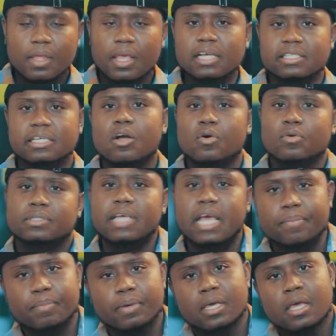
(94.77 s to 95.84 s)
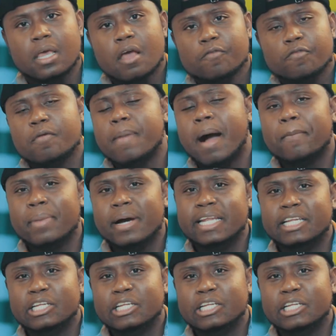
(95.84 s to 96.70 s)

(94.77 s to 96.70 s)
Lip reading: is it going to take me for my money